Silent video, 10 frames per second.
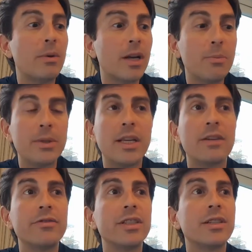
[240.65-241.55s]
I went up and
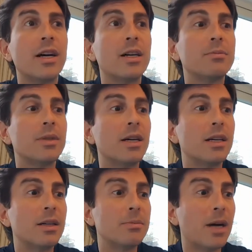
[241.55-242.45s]
down
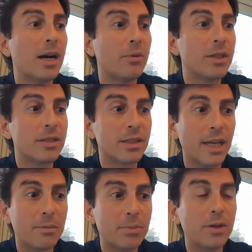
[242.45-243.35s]
Vietnam. I went to
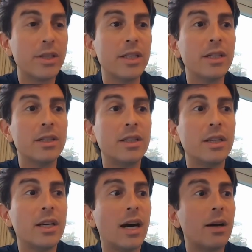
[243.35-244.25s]
Cambodia.
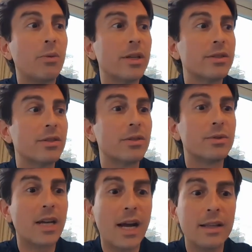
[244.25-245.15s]
I went to
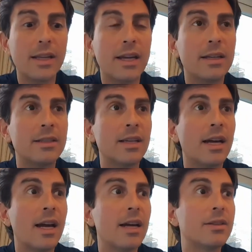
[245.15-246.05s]
Thailand.
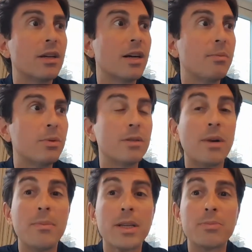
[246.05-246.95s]
I had a couple of
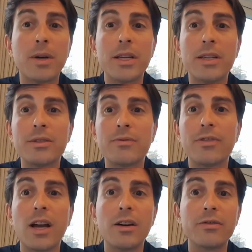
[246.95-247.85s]
my best buddies
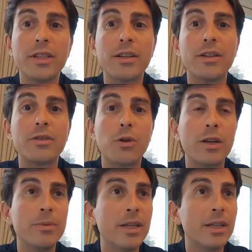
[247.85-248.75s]
fly over here and
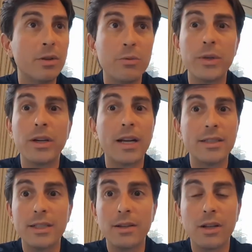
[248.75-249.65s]
join me, and when I
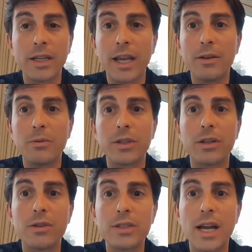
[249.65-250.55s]
did it all again with
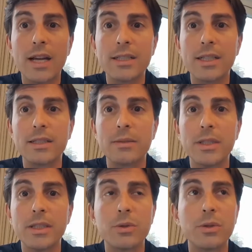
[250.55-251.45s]
those guys, getting to
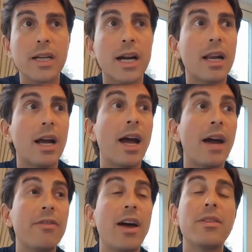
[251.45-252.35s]
be the tour guide. I
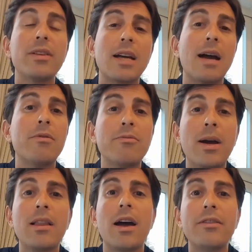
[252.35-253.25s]
have had the time of
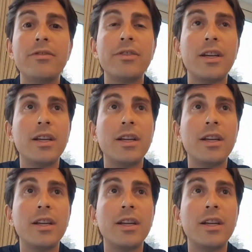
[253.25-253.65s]
my life.